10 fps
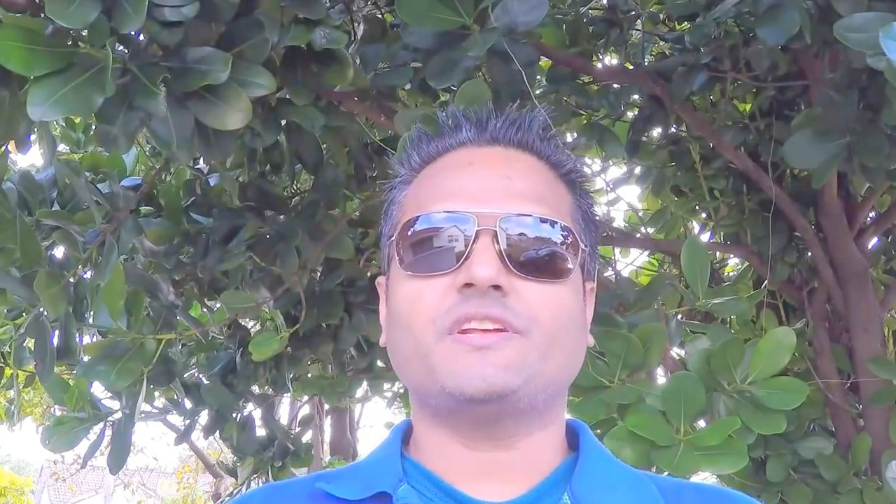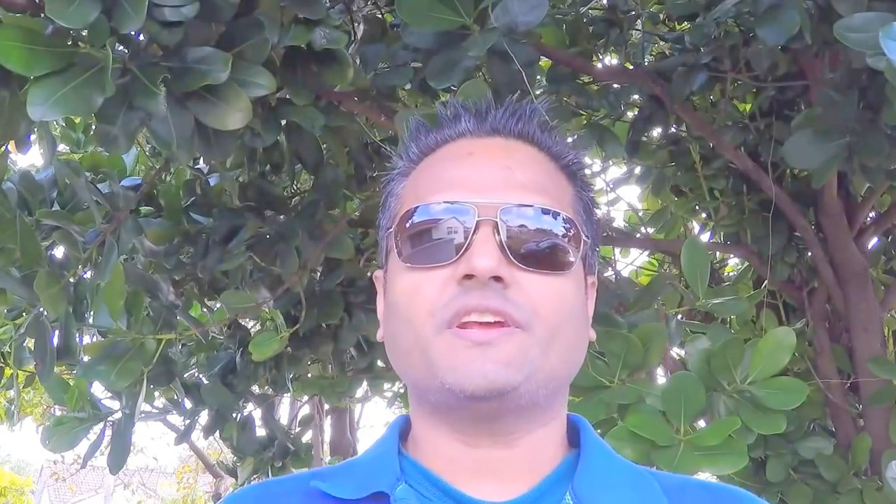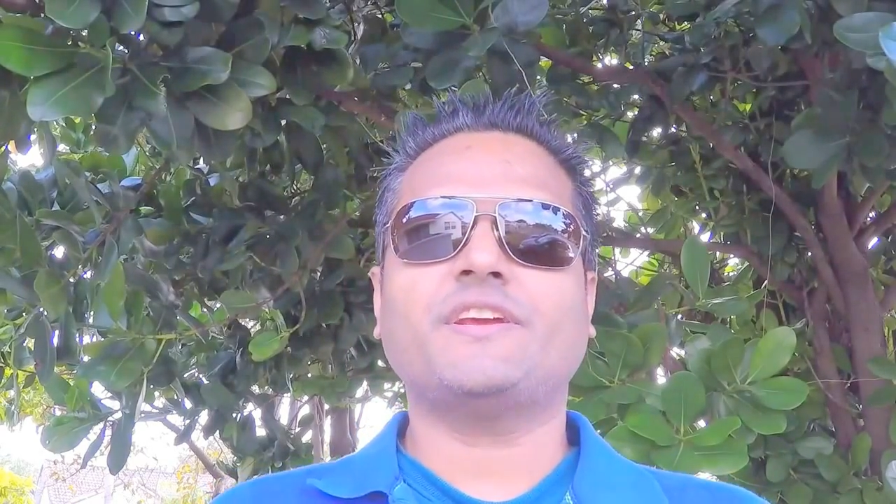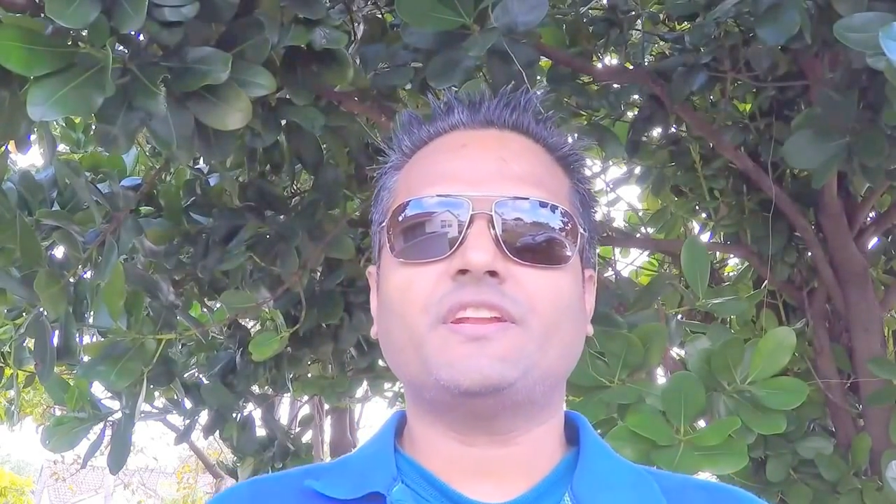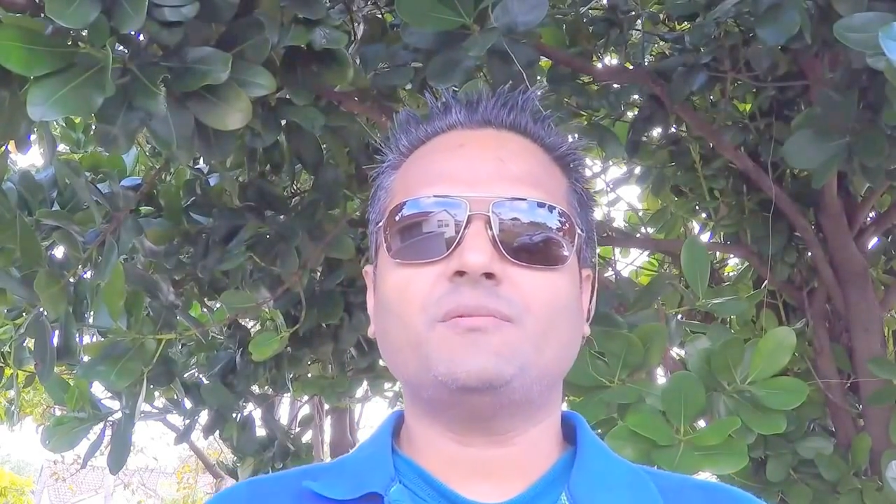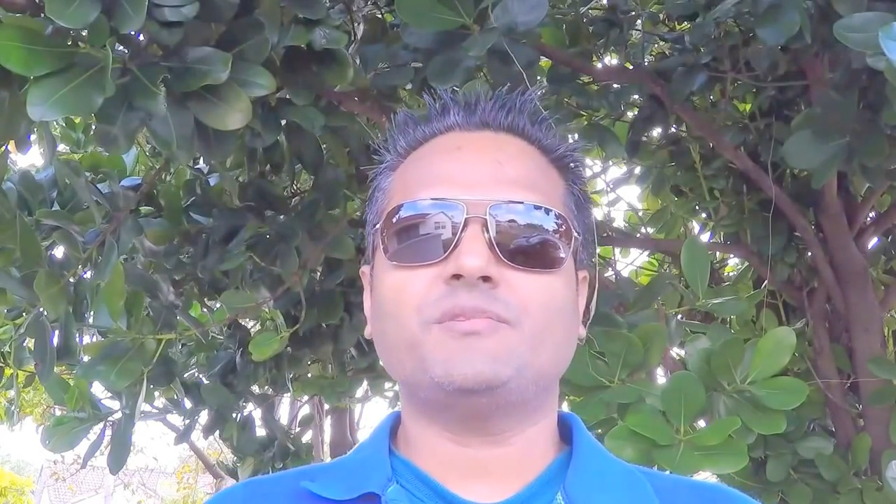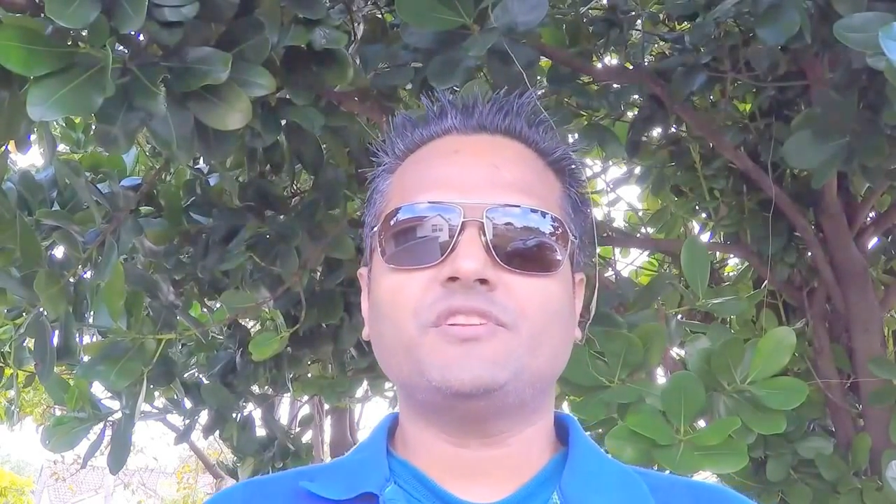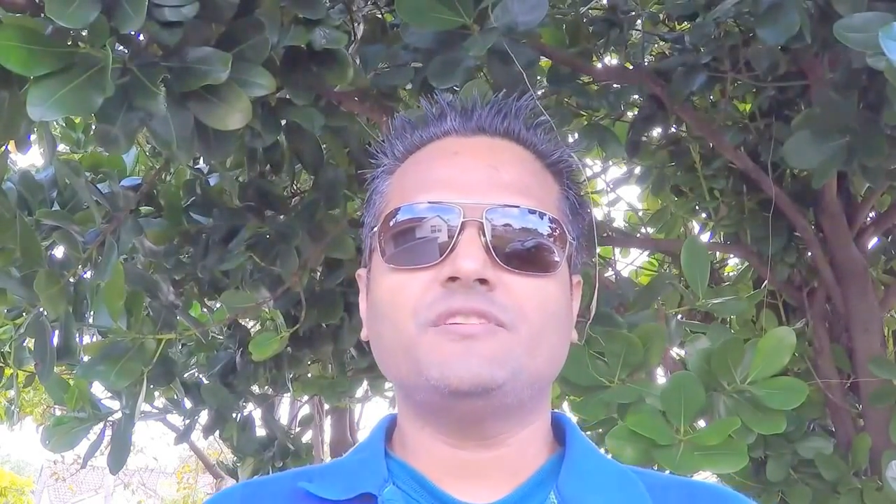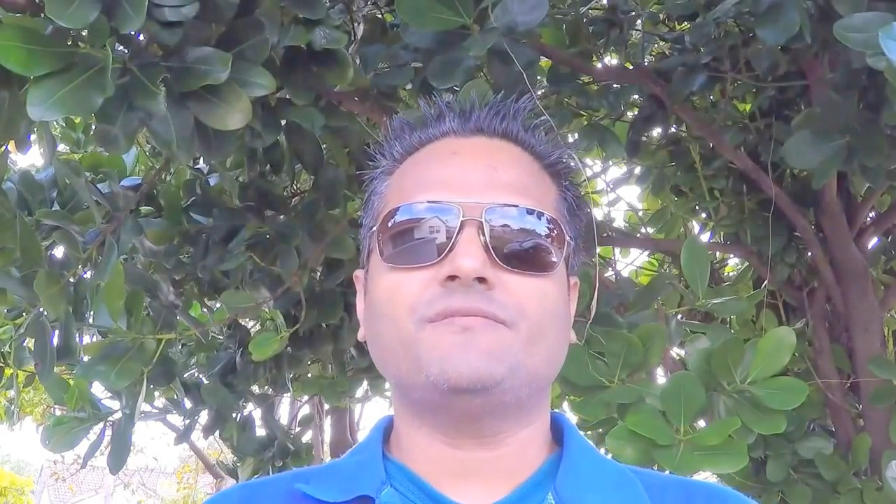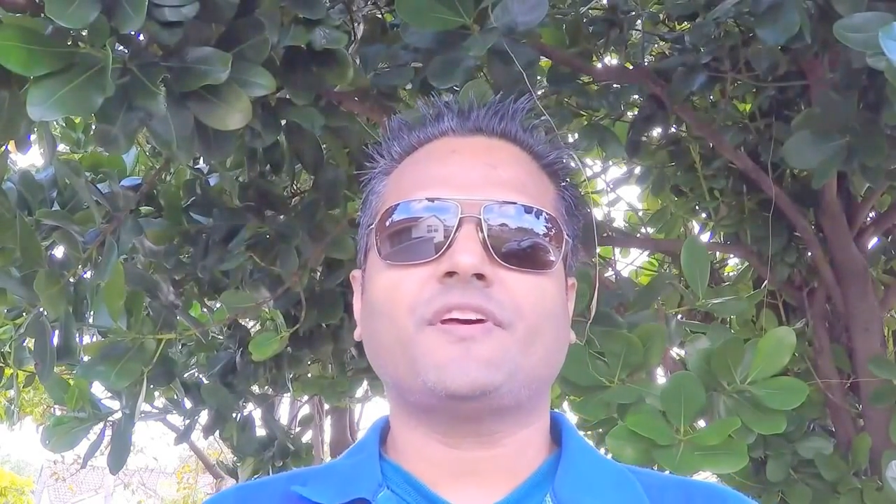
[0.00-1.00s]
I cannot
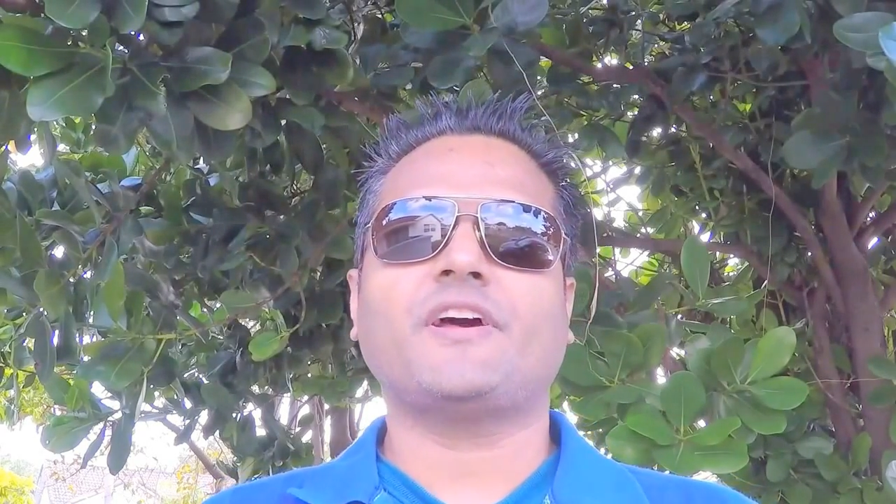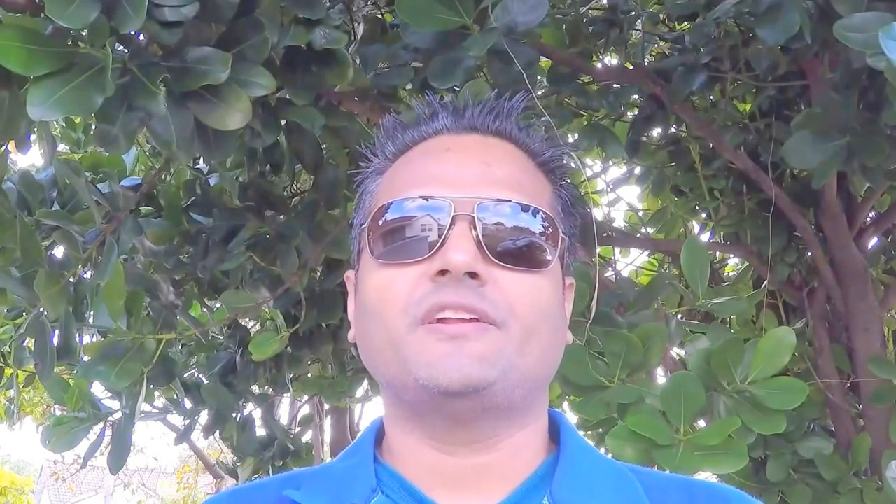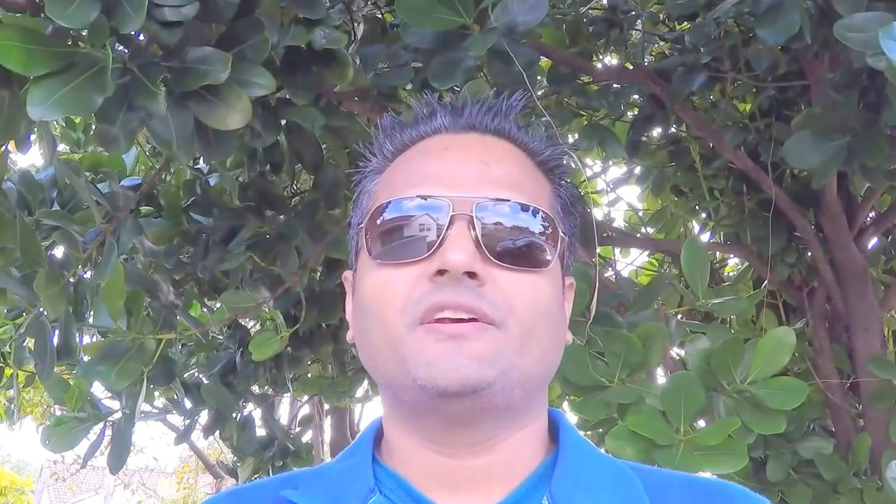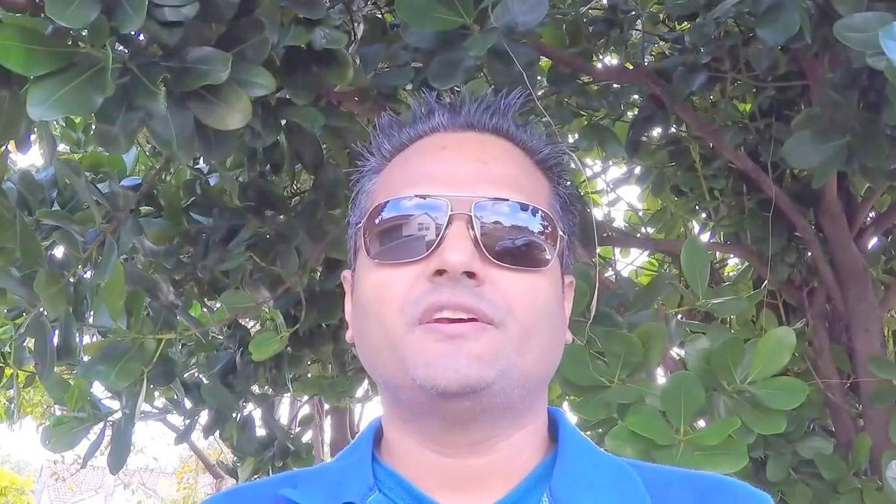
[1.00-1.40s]
believe that.